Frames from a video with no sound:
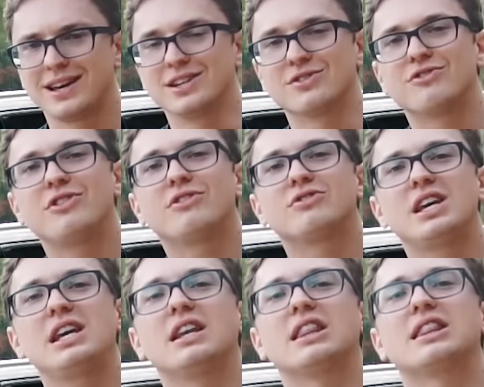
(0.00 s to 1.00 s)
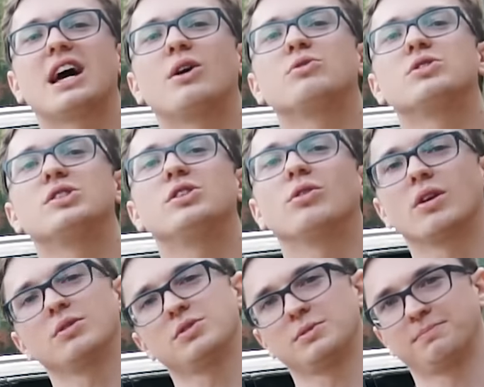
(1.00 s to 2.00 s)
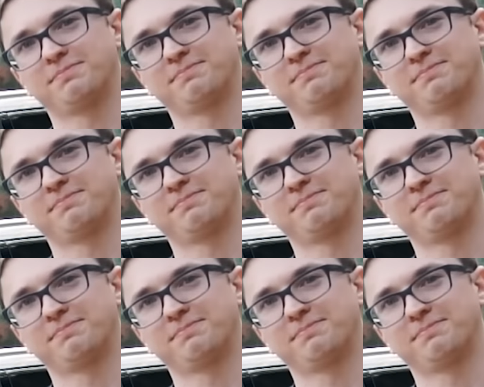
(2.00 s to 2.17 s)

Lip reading: is 15,000 euros.